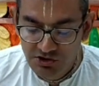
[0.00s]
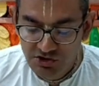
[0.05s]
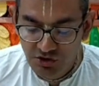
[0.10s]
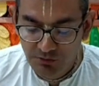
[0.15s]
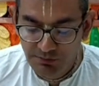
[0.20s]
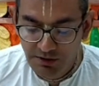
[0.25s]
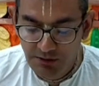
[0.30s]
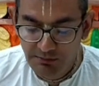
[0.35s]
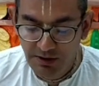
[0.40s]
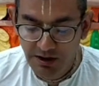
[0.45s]

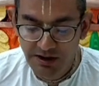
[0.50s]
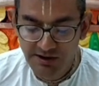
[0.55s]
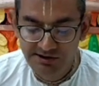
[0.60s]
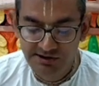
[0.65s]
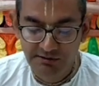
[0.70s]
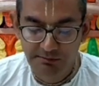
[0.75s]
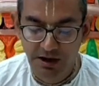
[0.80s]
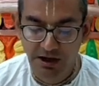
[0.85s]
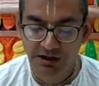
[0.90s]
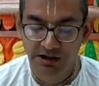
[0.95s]
So Bhima
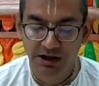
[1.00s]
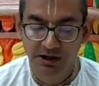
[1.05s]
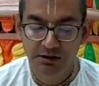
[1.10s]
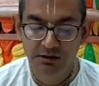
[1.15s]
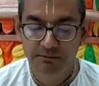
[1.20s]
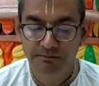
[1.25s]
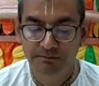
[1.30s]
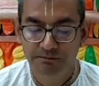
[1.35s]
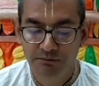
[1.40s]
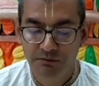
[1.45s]
is
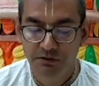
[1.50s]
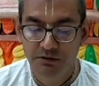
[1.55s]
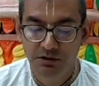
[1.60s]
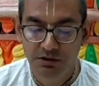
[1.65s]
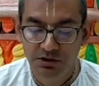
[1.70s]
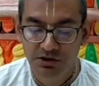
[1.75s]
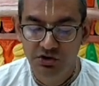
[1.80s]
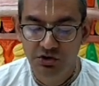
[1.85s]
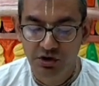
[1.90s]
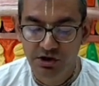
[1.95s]
reminding
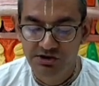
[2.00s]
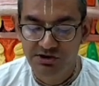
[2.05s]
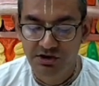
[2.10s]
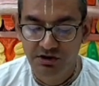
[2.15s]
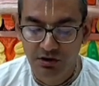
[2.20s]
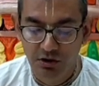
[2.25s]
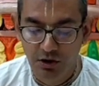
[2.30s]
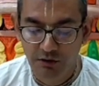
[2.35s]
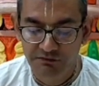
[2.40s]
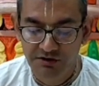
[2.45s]

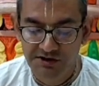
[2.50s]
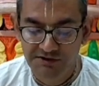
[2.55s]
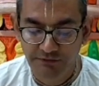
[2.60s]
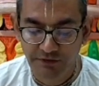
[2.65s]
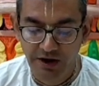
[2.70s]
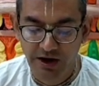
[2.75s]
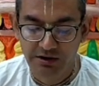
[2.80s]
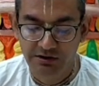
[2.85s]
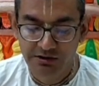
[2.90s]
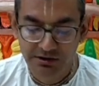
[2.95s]
Yudhishthira of this
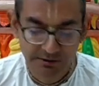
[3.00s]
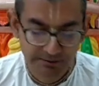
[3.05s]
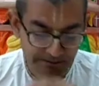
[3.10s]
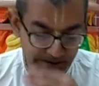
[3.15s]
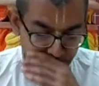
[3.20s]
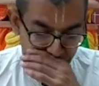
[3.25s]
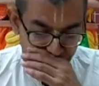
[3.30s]
fact.